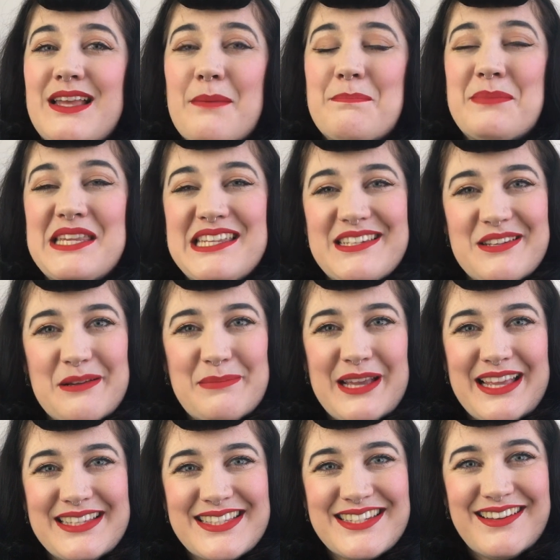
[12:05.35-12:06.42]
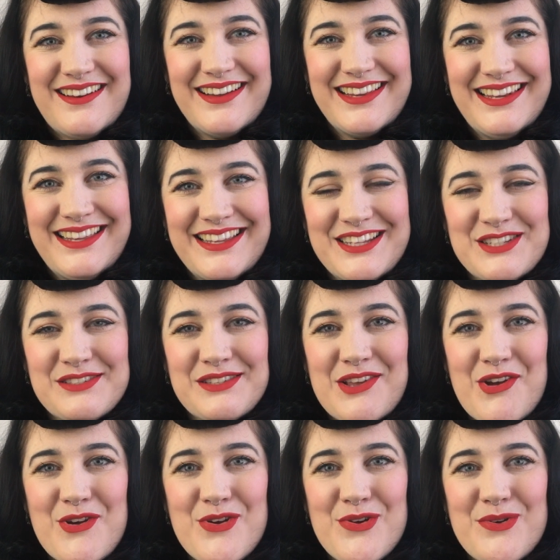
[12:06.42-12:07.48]
pin-up hairstyling,
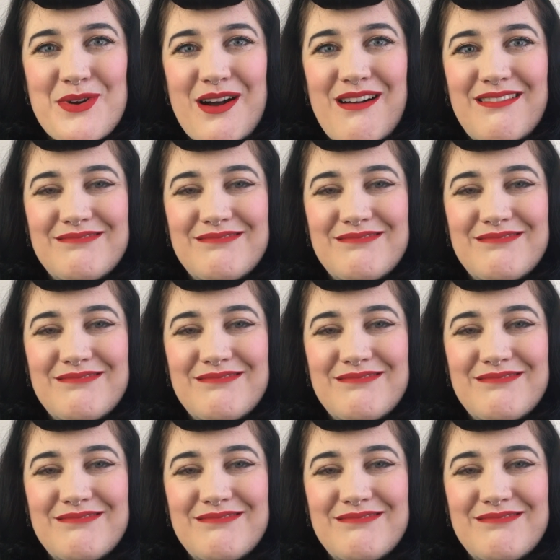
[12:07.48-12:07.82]
so